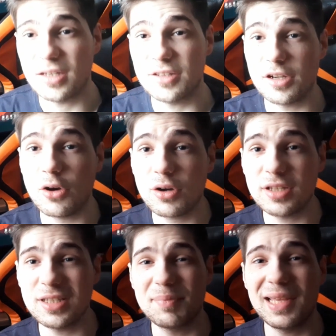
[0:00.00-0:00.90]
the longer
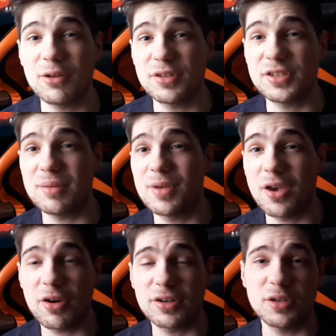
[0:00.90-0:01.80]
they play on the same
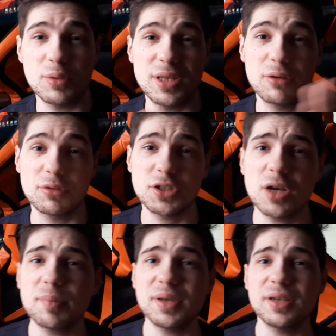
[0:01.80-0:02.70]
character without
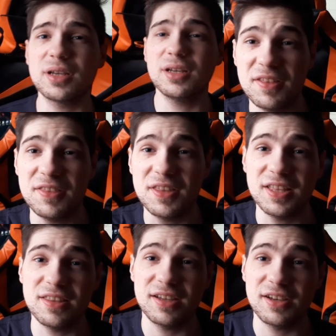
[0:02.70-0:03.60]
stopping, the,
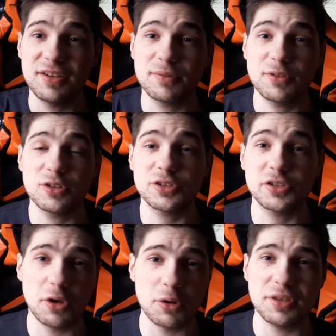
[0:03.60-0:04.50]
the
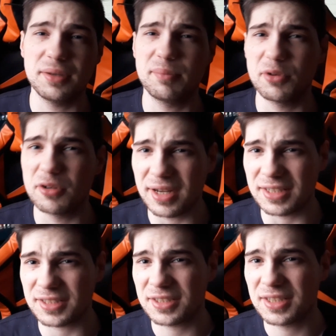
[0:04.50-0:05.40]
slower they
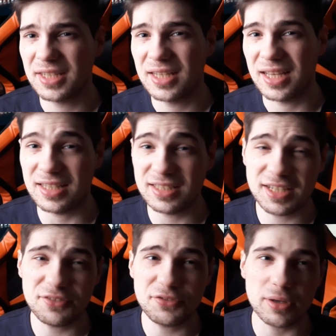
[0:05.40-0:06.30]
progress. And
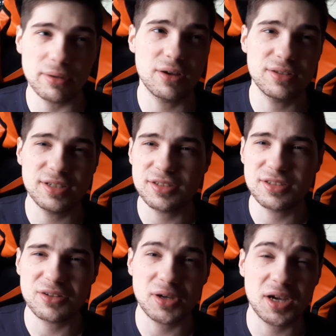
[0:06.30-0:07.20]
they figure out
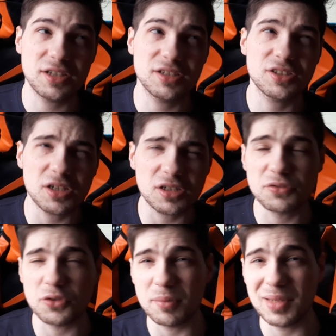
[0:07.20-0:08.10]
this kind of sucks
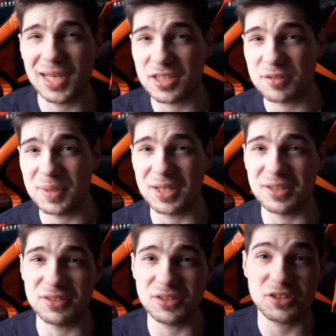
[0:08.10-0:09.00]
for the players
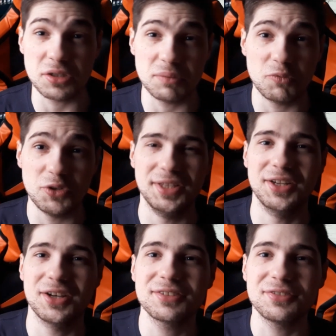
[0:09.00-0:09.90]
because it's really
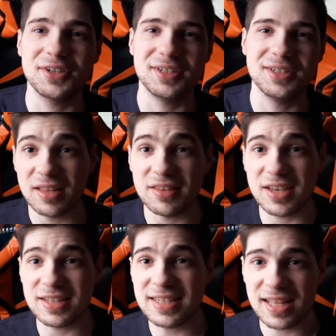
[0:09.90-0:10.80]
not fun. The
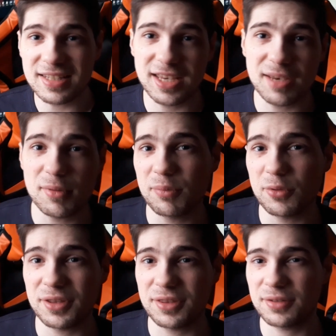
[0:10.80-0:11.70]
idea they came up
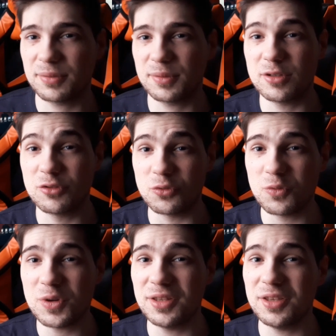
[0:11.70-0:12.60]
with is
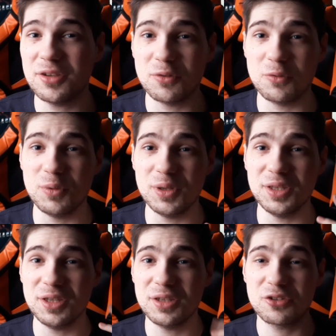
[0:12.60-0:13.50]
really,
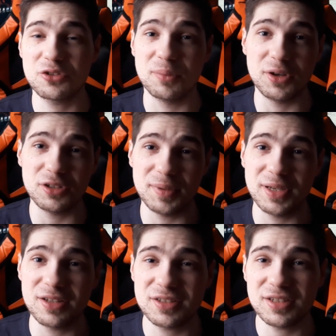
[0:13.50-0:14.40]
really smart
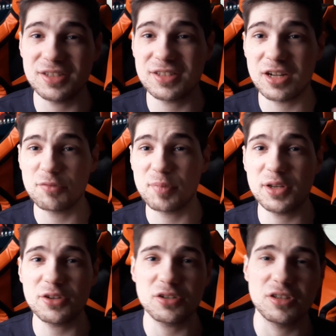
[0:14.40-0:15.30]
because instead of
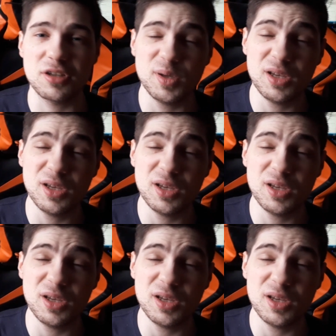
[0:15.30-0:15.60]
punishing them,